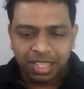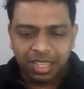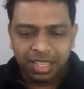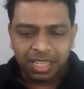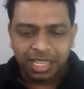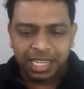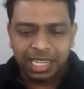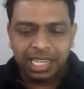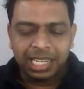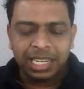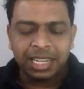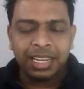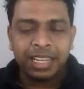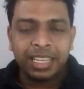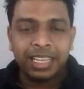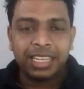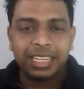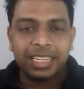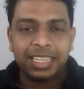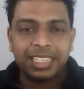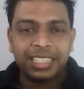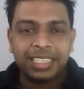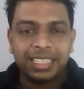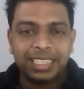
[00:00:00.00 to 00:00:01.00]
A little
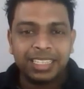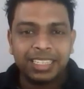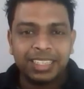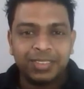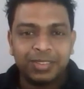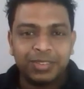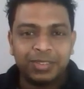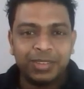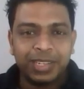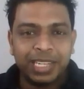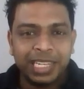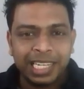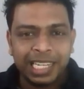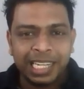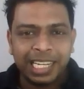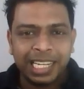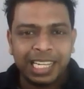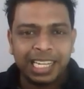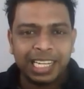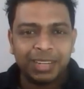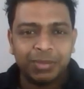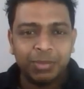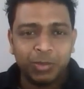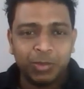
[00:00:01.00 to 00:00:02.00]

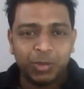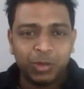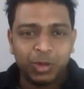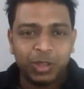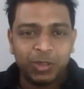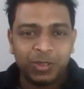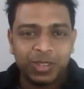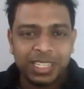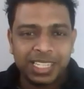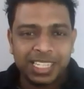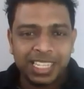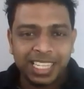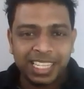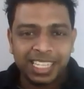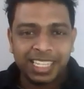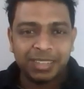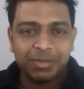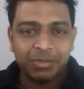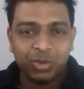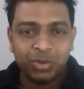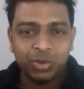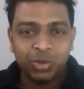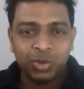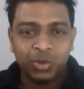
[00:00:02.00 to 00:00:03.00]
later, before even Jagan
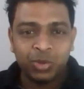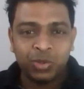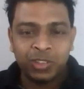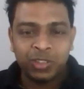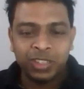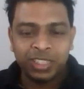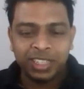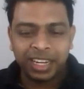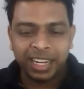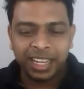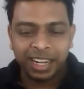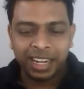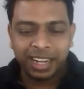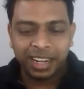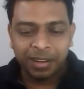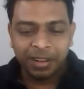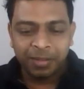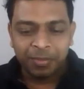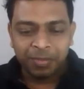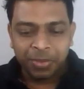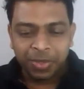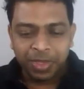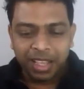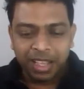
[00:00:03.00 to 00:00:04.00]
moved, right?
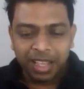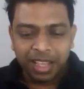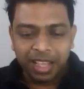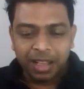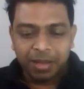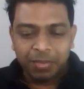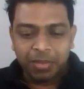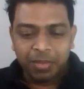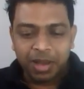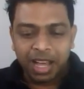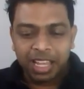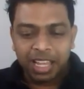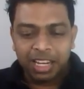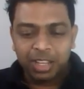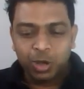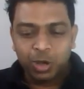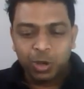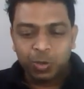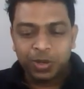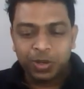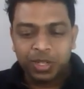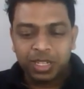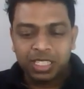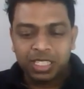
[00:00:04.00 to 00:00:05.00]
Mali
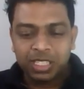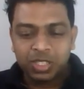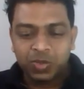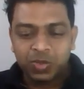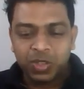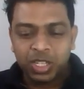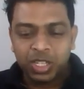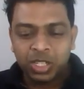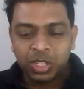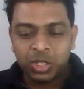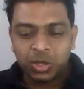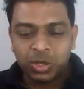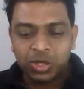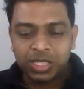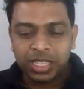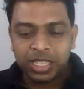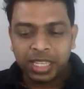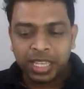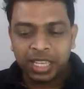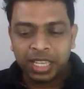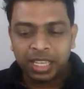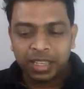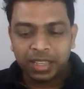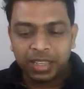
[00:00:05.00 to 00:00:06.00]
opened his window,
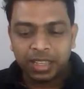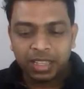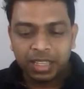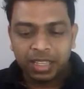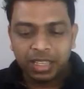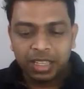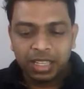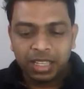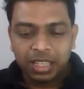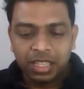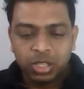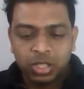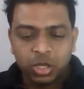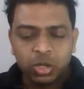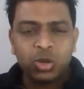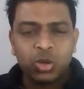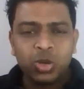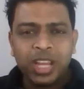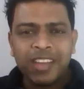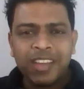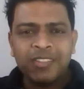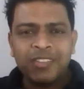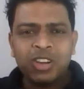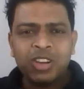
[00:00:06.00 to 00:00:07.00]
saying, "You
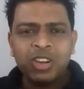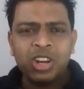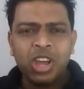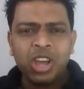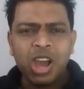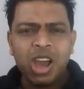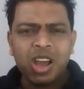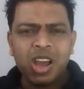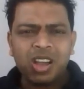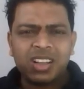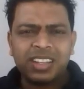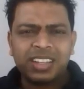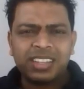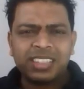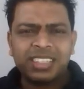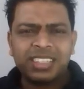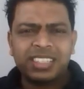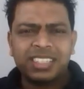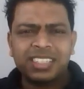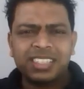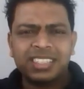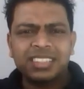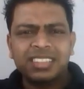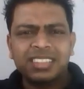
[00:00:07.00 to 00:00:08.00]
could have
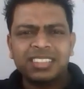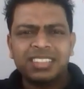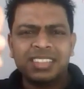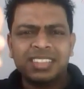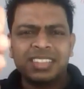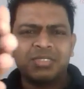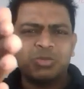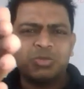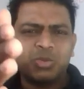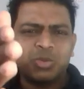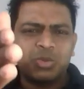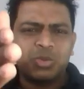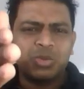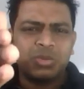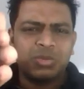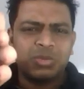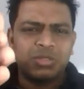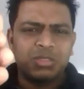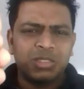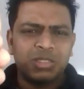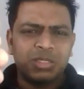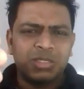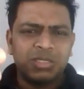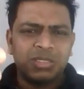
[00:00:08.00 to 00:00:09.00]
knocked."
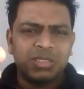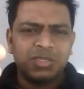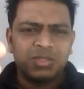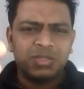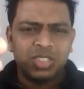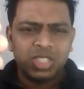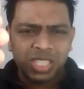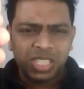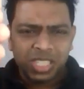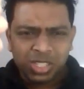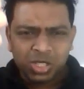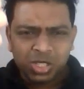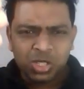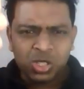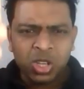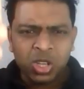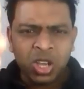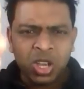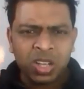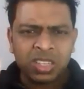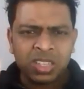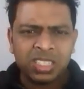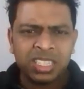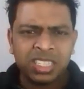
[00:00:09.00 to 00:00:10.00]
Just
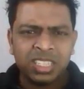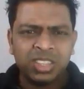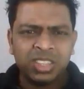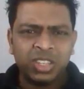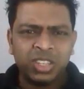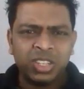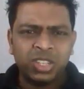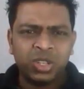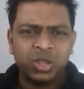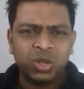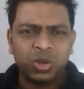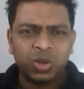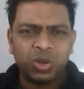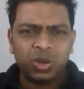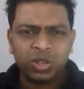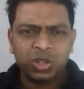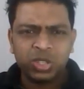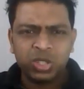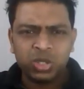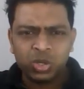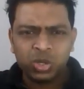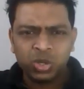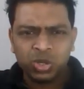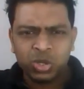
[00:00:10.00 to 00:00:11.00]
knocked in the door.
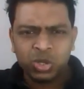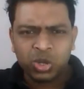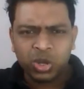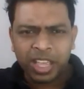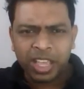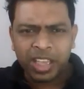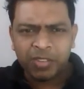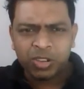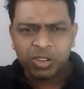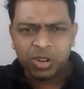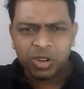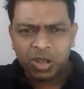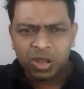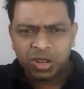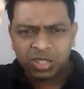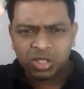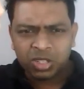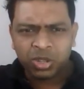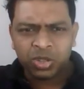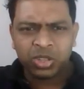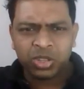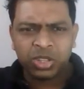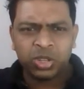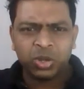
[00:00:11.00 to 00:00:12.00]
You should not have knocked
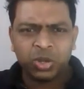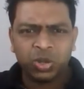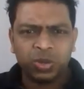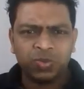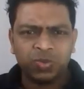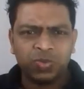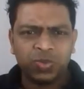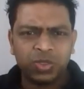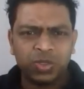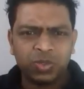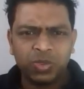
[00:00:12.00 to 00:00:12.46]
on the door.